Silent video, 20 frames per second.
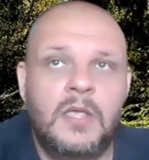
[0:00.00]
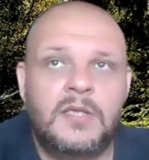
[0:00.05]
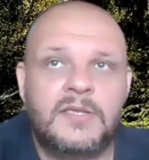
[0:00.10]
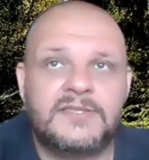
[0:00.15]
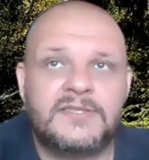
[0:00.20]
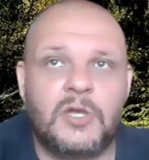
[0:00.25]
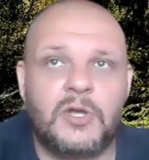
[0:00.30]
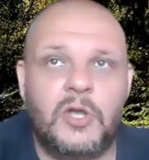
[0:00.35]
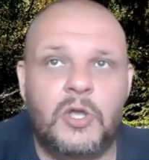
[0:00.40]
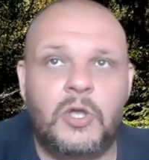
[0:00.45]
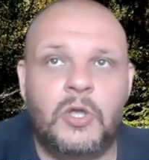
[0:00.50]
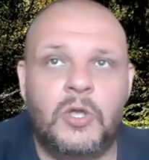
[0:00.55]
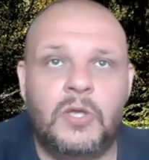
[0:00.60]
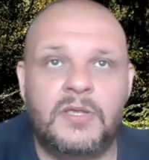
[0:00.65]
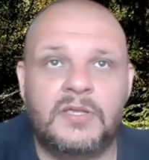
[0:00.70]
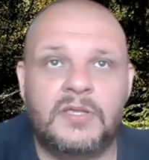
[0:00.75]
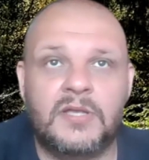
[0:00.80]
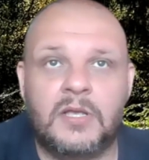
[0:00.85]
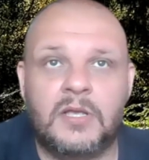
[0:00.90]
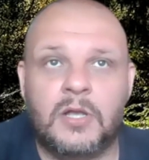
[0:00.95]

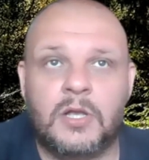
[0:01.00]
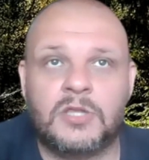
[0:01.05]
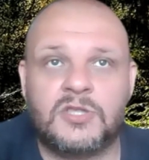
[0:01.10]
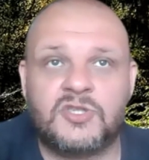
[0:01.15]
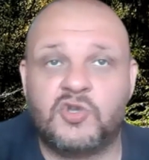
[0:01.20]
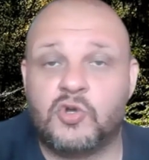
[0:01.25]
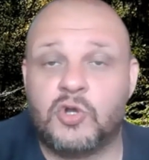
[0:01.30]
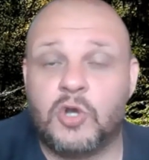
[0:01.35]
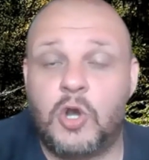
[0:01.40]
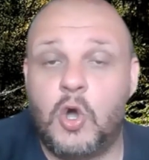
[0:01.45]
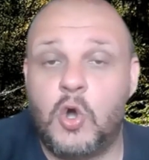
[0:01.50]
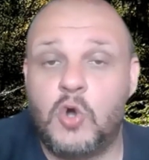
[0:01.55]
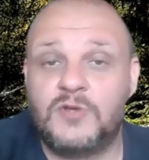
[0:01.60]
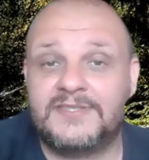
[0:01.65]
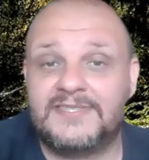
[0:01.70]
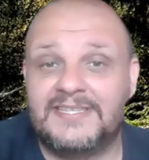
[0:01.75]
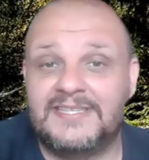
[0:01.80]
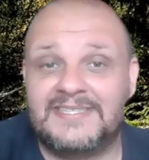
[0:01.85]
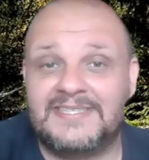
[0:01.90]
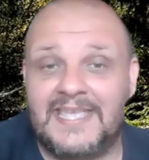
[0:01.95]
So to
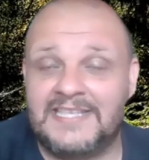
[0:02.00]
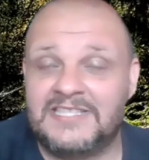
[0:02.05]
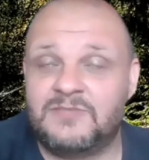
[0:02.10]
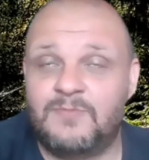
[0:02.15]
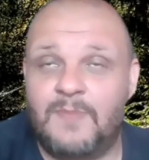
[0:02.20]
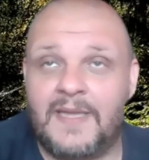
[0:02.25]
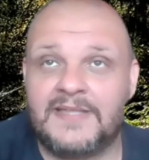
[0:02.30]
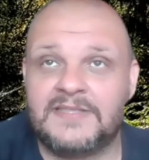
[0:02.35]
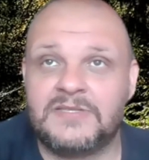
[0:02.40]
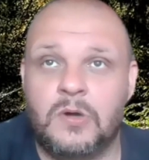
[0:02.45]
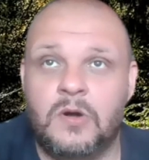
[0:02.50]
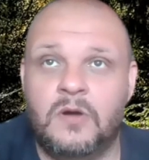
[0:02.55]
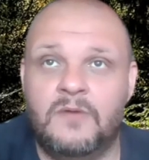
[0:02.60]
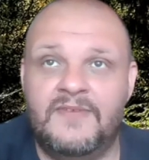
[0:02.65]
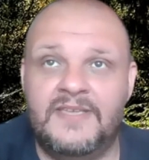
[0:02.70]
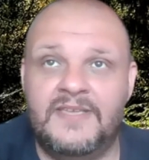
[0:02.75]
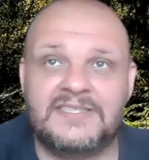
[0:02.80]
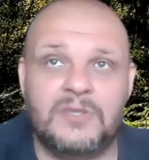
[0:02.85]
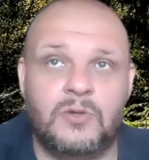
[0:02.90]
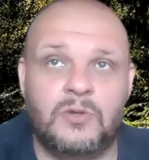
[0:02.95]
close this aspect
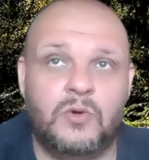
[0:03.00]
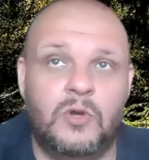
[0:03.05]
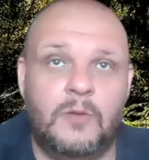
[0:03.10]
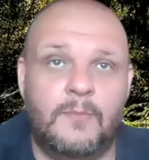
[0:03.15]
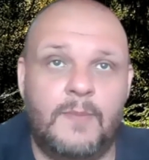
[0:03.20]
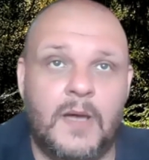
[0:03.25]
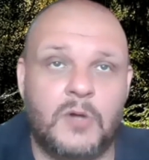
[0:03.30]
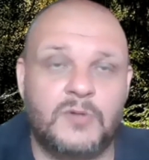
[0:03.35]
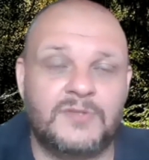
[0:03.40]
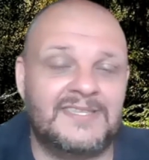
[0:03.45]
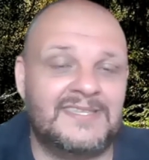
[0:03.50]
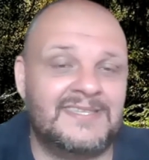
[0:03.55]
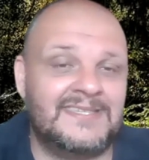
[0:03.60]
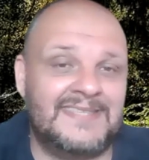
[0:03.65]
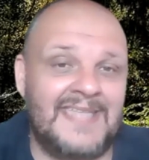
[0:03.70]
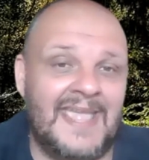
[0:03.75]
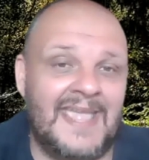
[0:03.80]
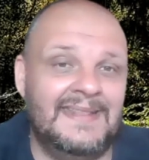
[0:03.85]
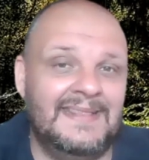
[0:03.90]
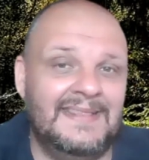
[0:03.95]
off, it's all about
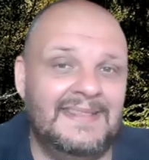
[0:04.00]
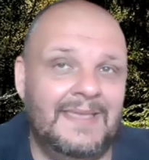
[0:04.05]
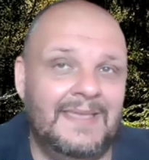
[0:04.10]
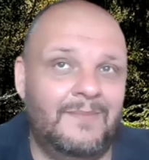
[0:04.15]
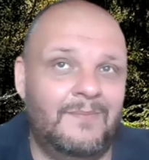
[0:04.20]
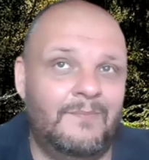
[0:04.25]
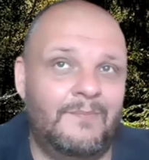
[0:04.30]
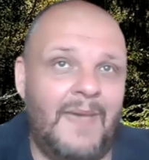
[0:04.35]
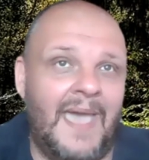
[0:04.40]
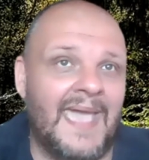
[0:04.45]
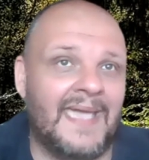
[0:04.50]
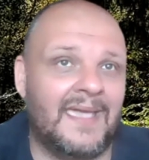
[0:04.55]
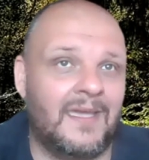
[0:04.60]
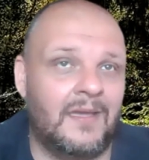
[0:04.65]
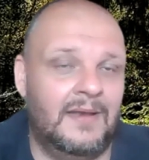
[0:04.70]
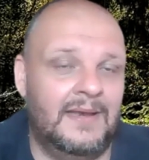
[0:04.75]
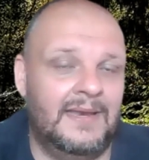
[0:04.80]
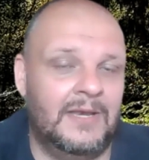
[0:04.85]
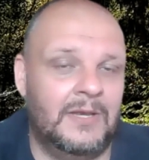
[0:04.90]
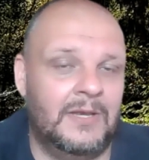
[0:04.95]
standing back
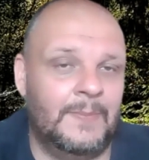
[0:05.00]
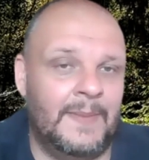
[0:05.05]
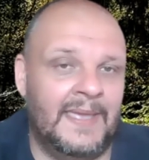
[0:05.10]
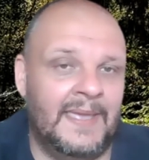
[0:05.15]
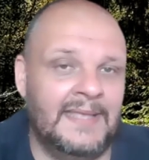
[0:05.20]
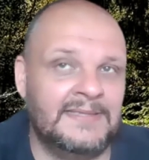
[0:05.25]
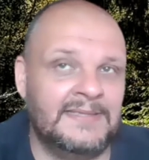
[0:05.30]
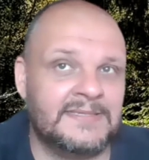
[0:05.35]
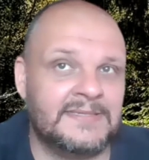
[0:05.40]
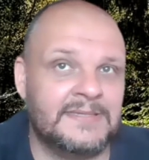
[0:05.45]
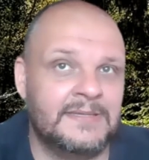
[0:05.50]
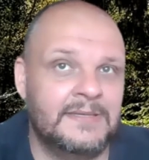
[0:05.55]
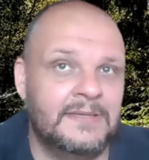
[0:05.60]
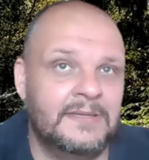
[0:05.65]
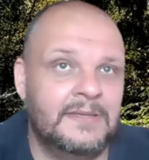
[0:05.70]
a little bit